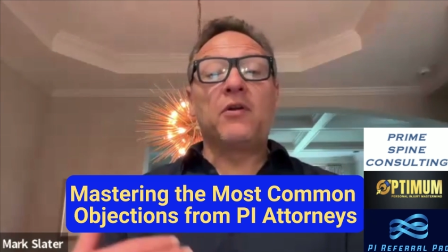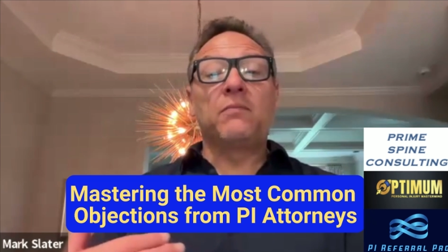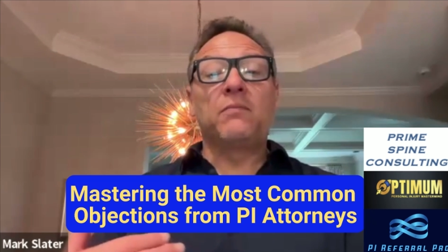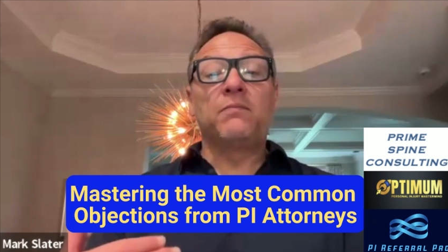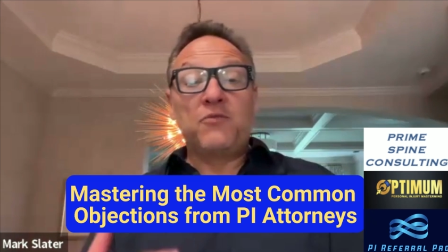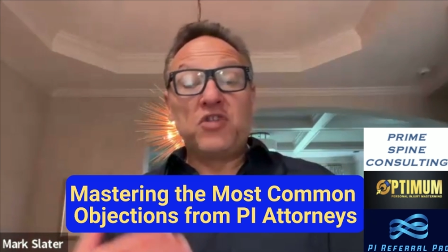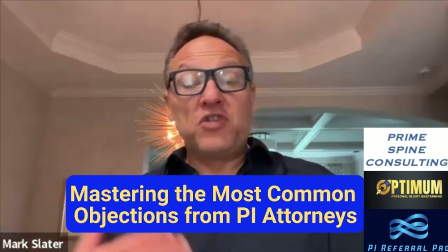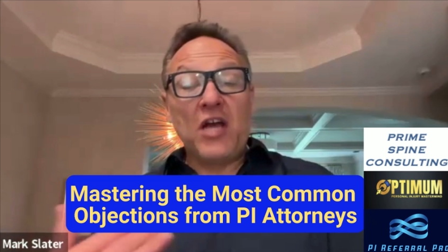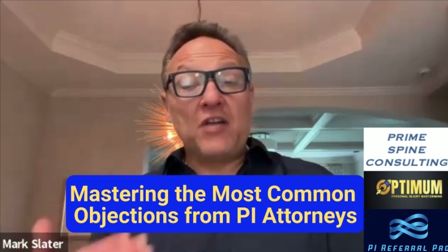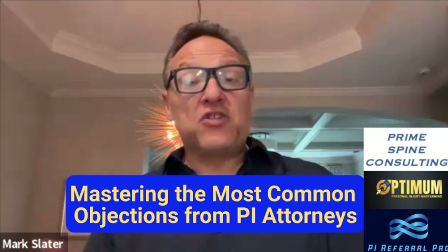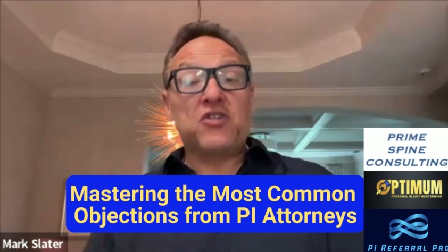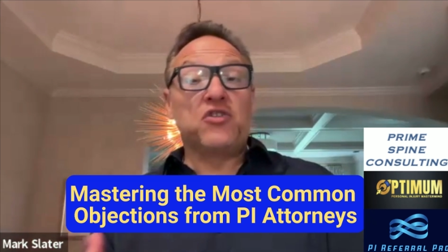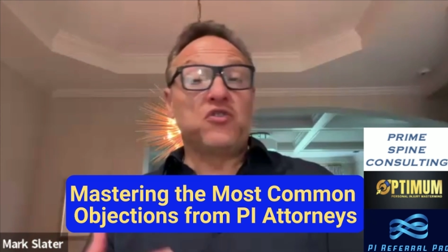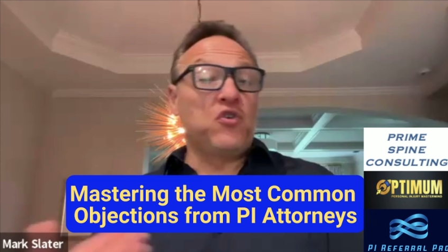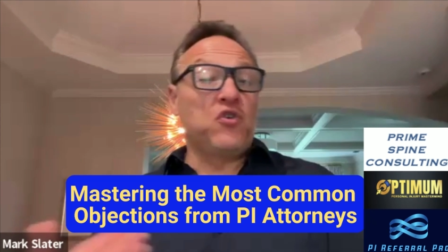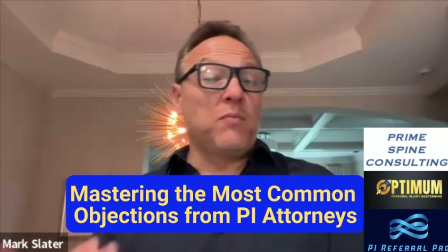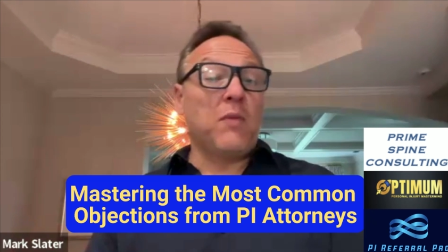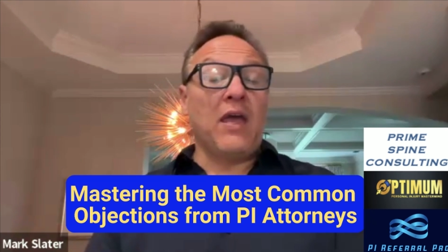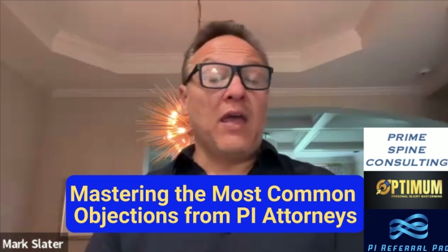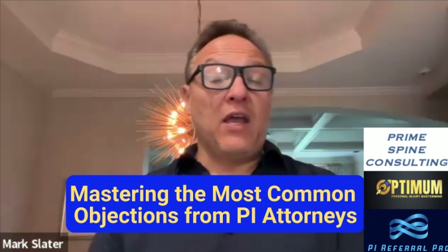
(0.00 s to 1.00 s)

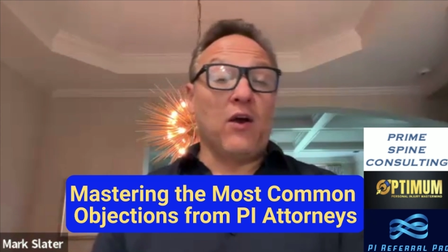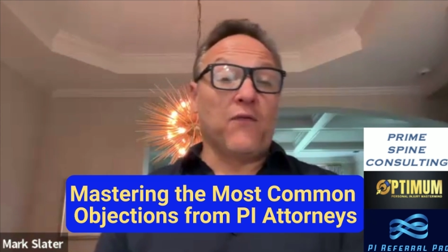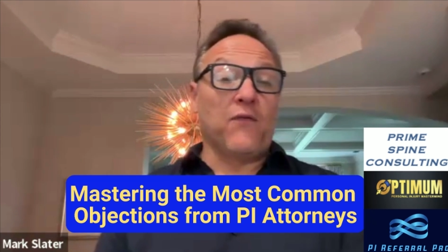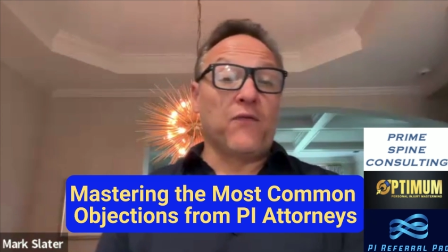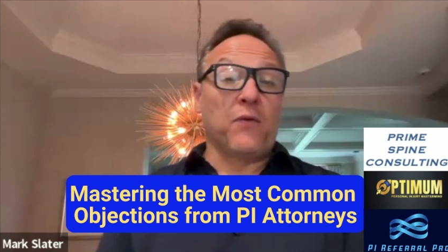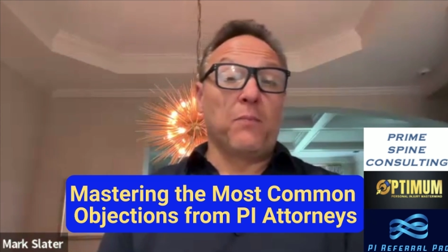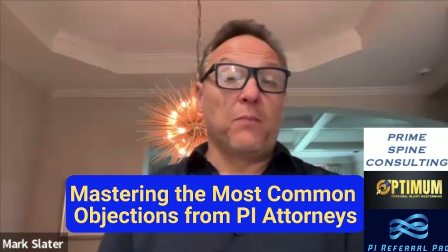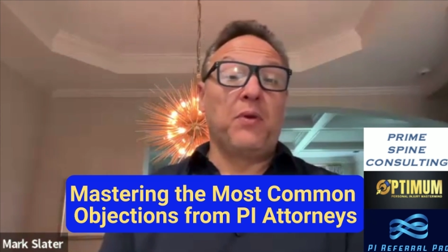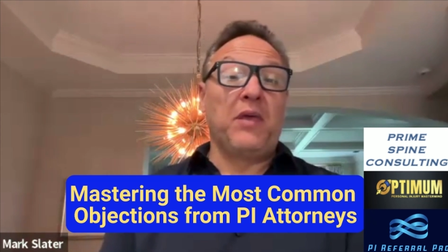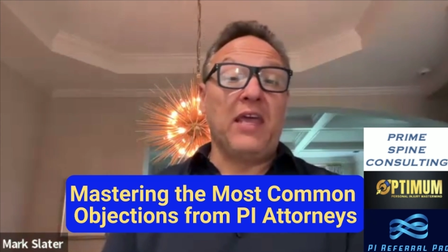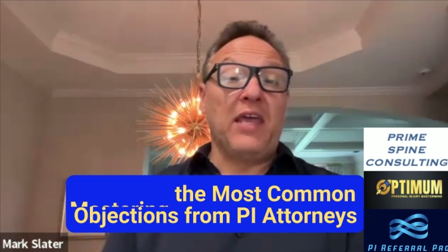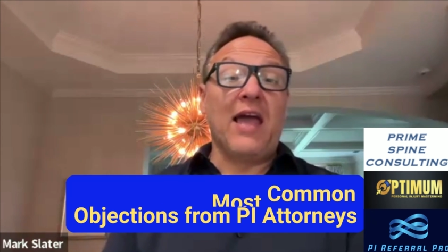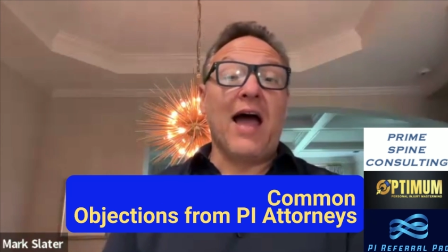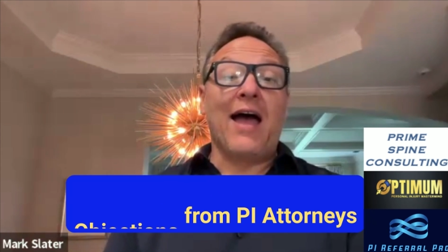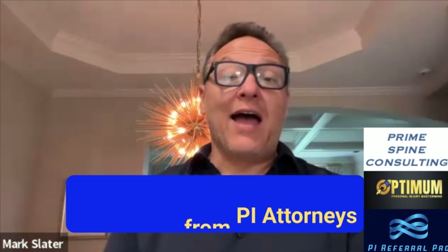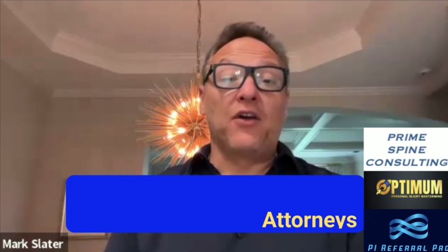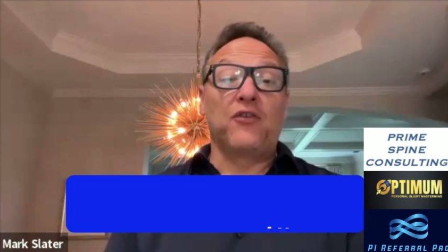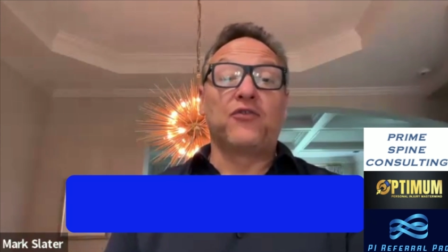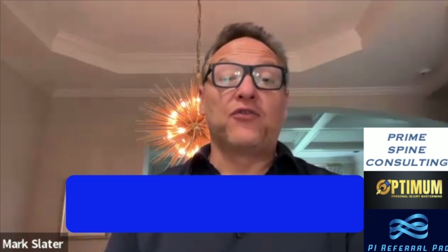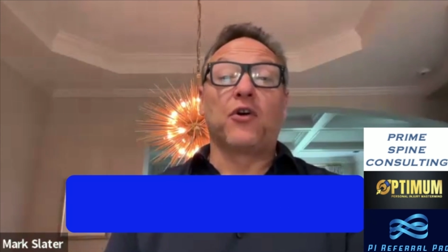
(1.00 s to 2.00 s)
objections you may hear from
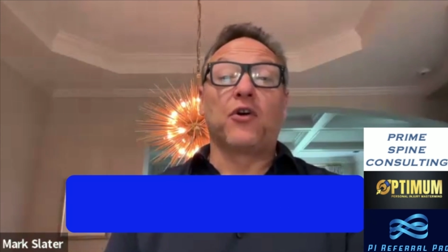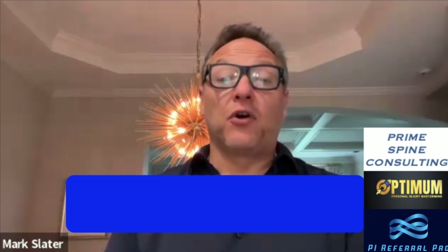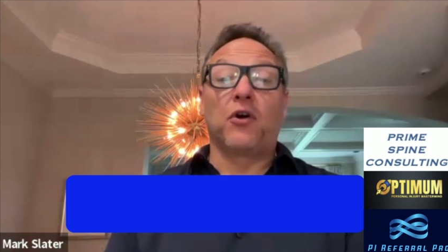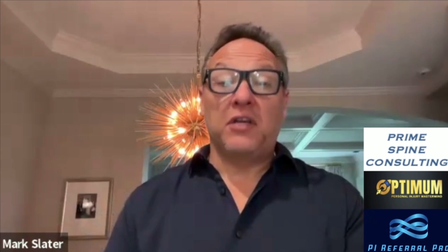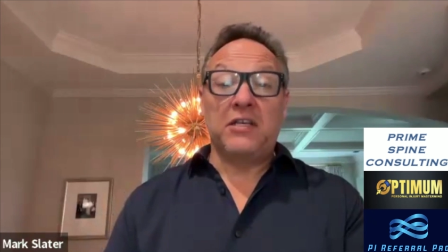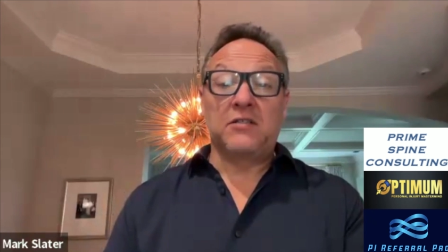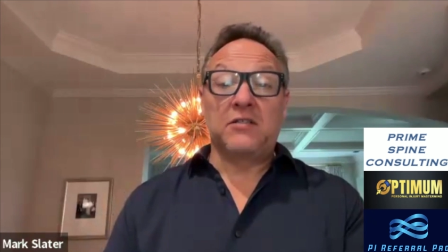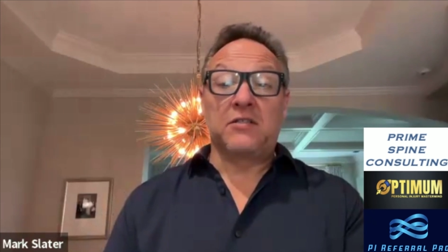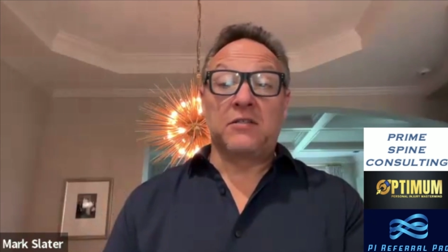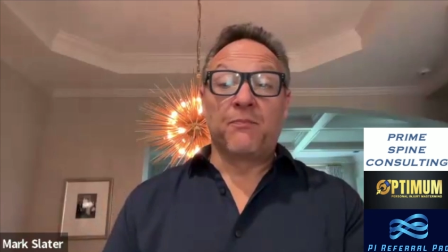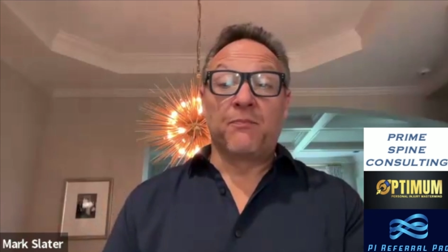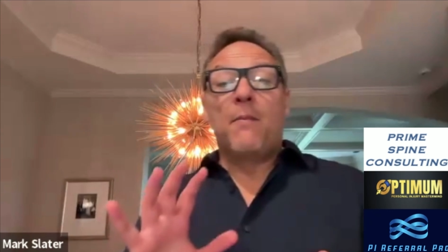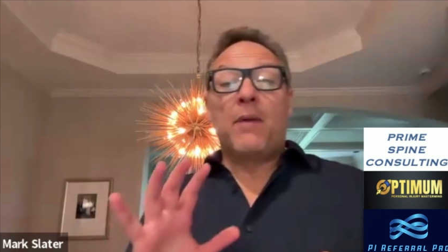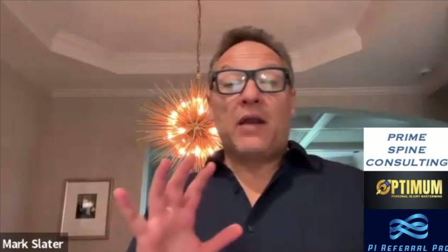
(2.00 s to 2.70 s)
PI attorneys.